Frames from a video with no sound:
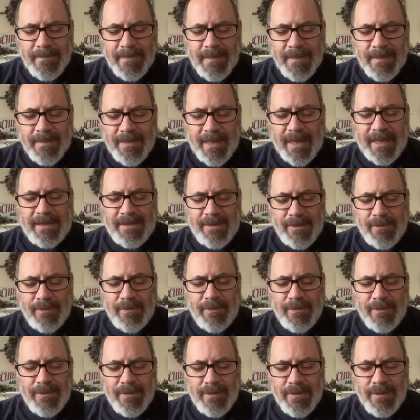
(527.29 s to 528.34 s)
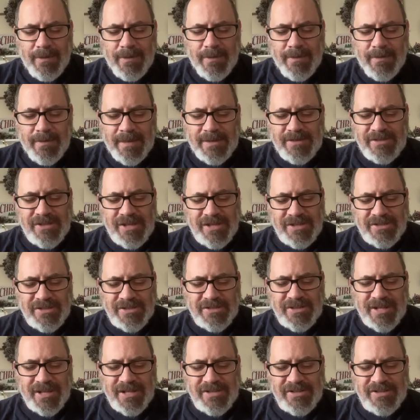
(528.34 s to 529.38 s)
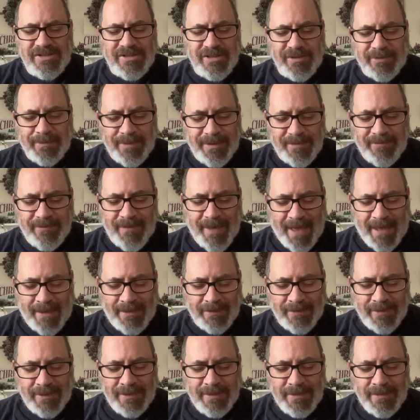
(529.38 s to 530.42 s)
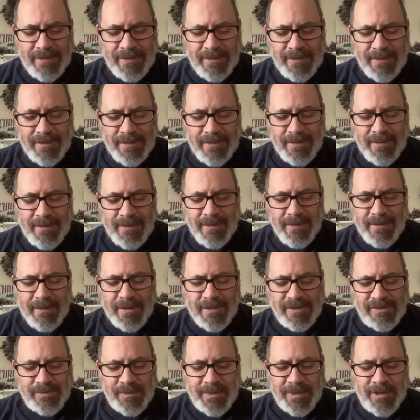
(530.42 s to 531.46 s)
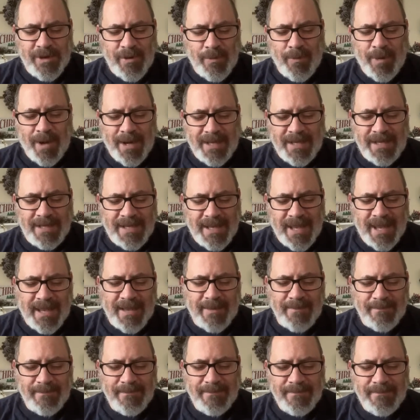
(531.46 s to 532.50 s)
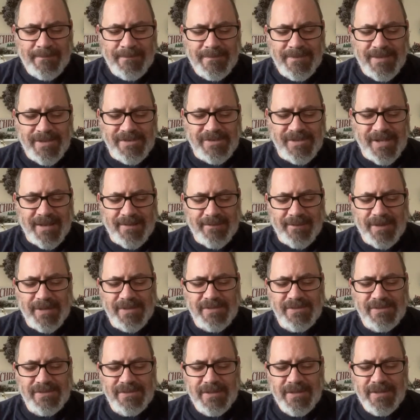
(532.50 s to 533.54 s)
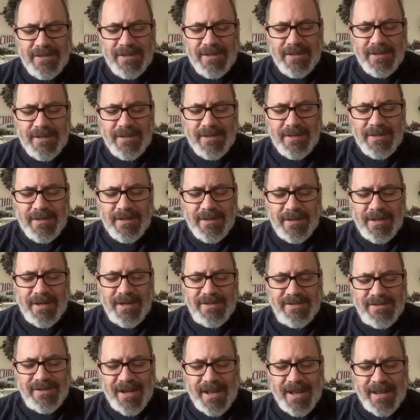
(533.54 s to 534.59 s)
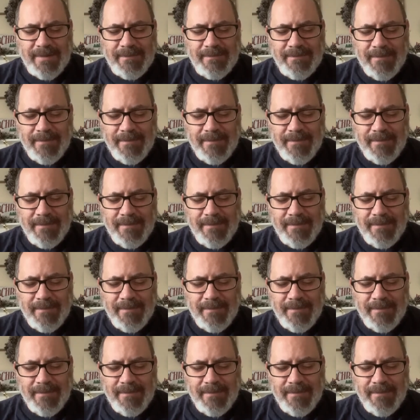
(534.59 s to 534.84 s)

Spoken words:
Thank you that Jesus can still be found because we know why he came, to save us. In his name.